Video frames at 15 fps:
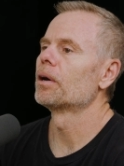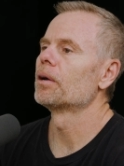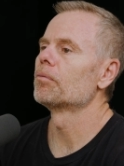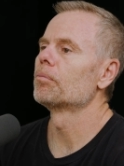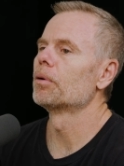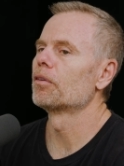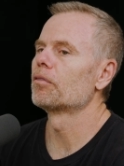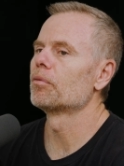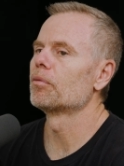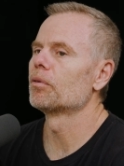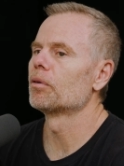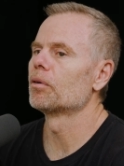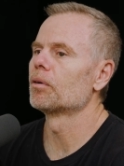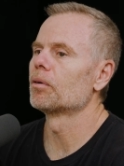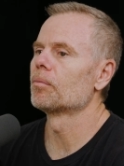But
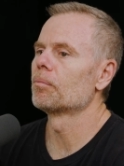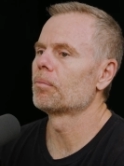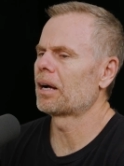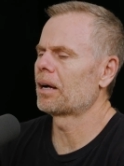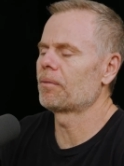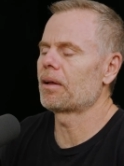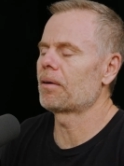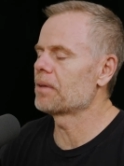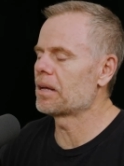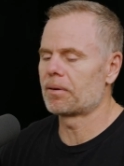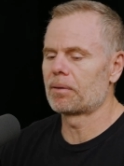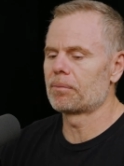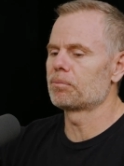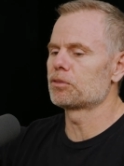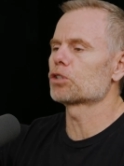
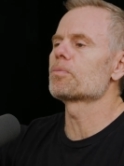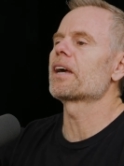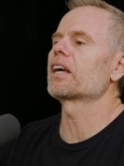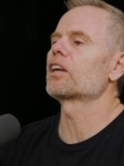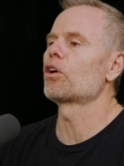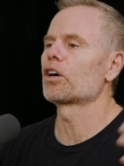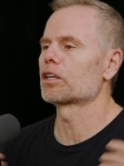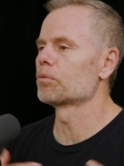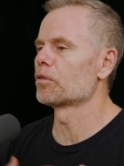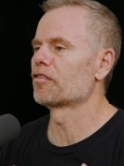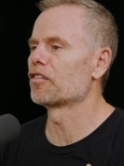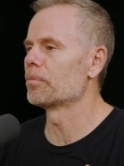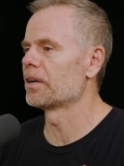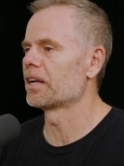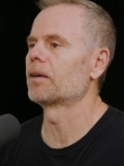I'm just making an
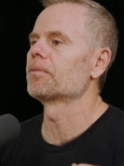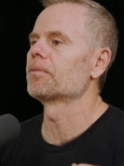argument for me.